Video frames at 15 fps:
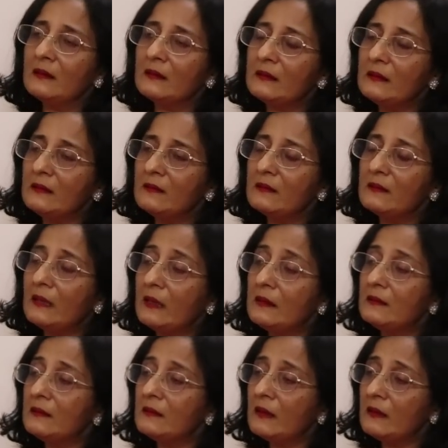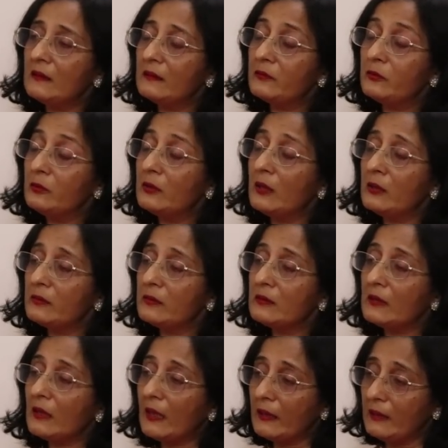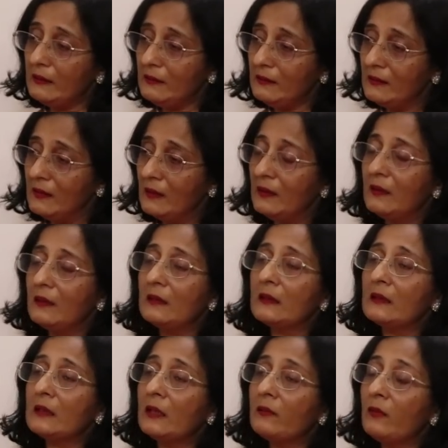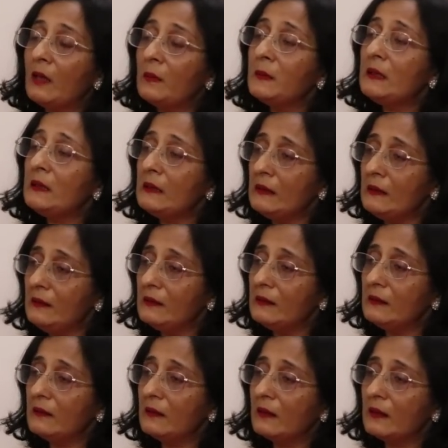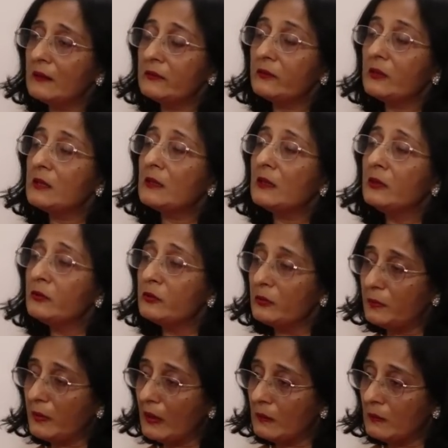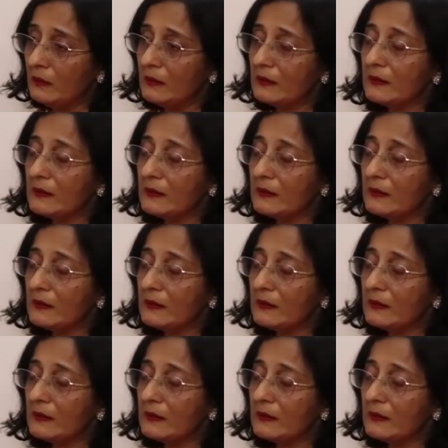Since 2009, the Awami League has returned to power.